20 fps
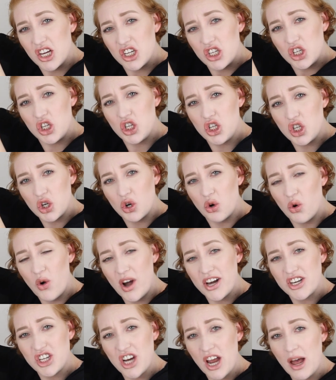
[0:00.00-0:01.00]

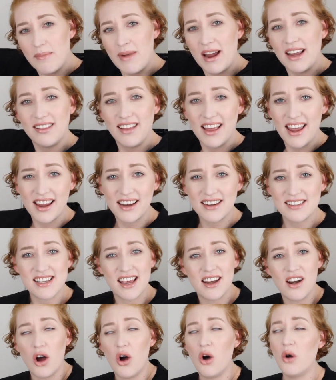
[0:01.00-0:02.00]
stretch out my legs,
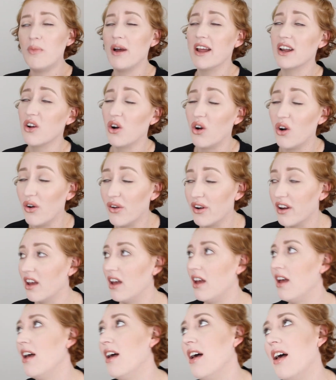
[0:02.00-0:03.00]
and oh my God,
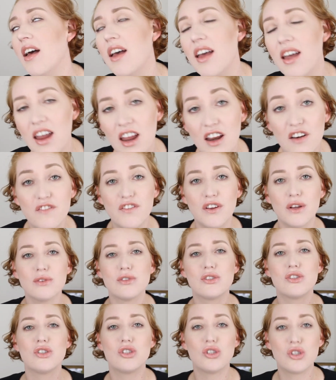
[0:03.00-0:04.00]
it
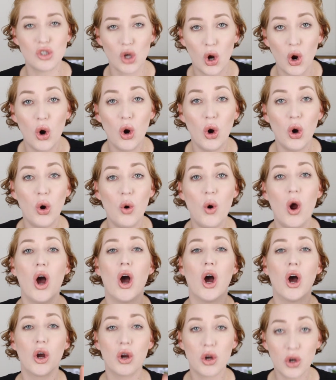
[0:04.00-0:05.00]
feels
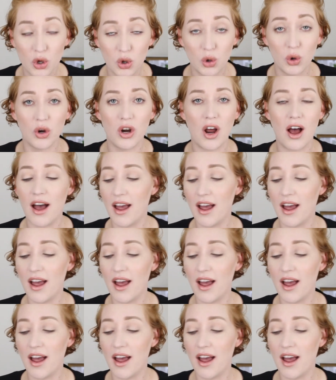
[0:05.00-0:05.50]
so good.